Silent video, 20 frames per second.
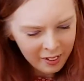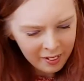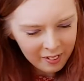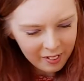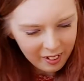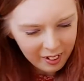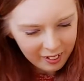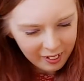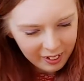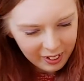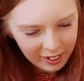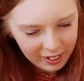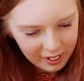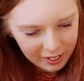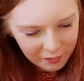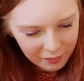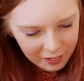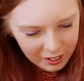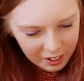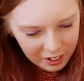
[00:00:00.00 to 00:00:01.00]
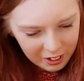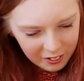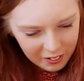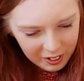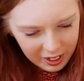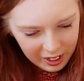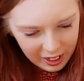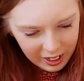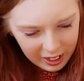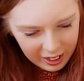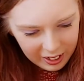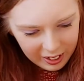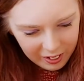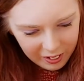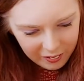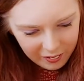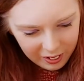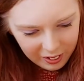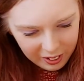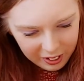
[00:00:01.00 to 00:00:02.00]
So I think when you're doing art as
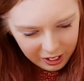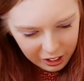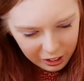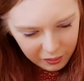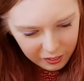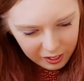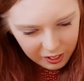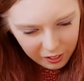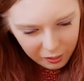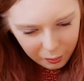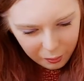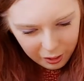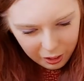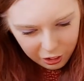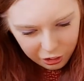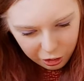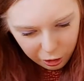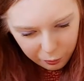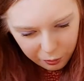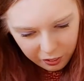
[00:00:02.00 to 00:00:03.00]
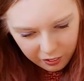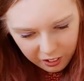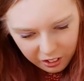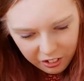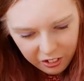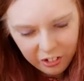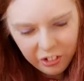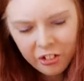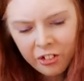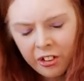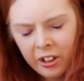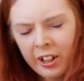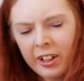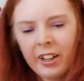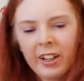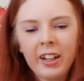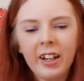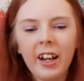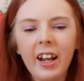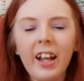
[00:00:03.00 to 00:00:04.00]
well and you're doing these workshops and the sun's
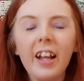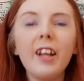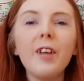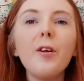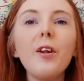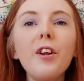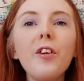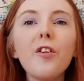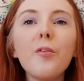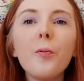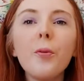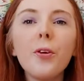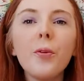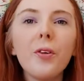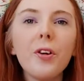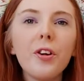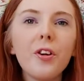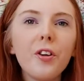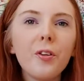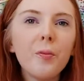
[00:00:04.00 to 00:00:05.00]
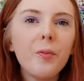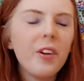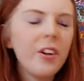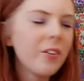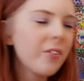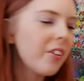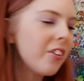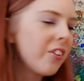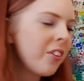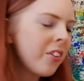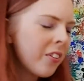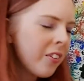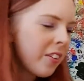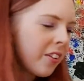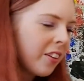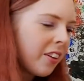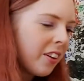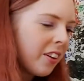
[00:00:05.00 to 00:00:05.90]
shining, it just put you in a good mood, which is